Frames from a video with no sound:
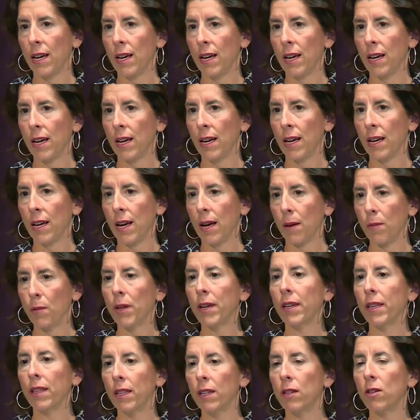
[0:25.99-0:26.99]
Uh, I'm
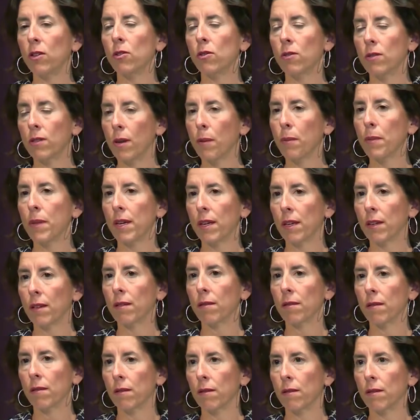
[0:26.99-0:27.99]
likely to do something
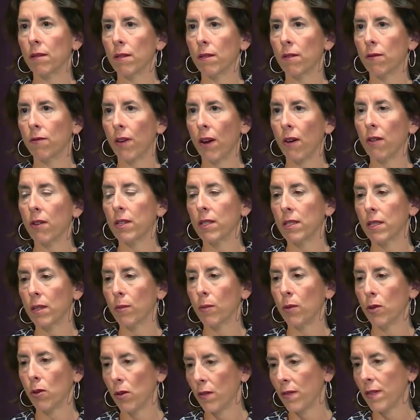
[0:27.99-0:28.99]
very
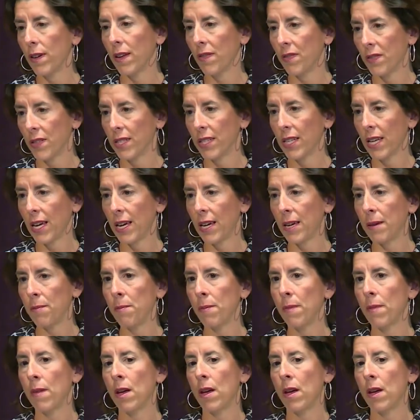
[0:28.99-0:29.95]
similar, if not the same,